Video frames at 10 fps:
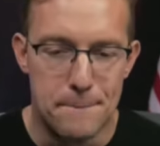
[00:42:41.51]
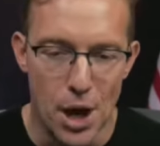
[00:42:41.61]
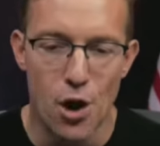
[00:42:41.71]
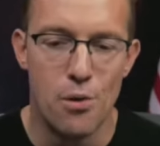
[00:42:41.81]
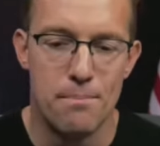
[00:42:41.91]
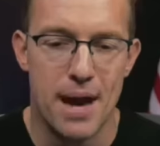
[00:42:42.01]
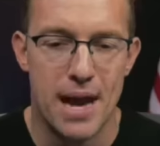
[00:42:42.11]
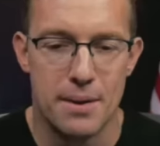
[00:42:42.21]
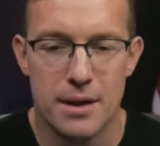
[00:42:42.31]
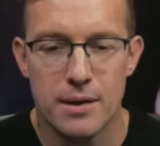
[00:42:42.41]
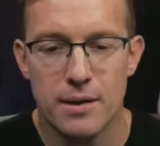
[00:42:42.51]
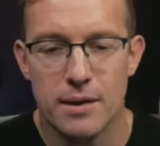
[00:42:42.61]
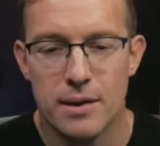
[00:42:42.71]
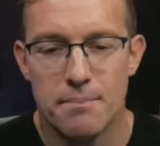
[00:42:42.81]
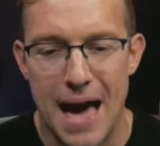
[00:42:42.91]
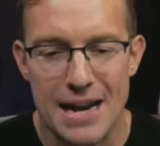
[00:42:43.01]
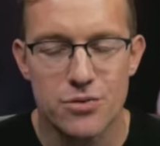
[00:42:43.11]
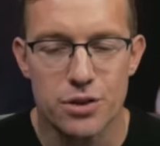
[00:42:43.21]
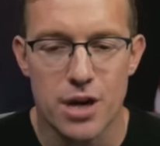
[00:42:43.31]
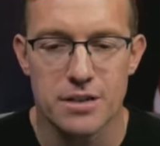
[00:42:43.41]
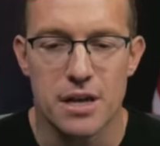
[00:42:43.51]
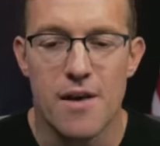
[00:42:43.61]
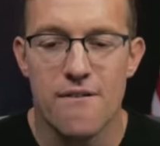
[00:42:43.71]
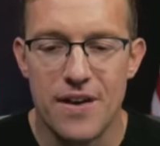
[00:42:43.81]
Boom, baby. Madison, Wisconsin.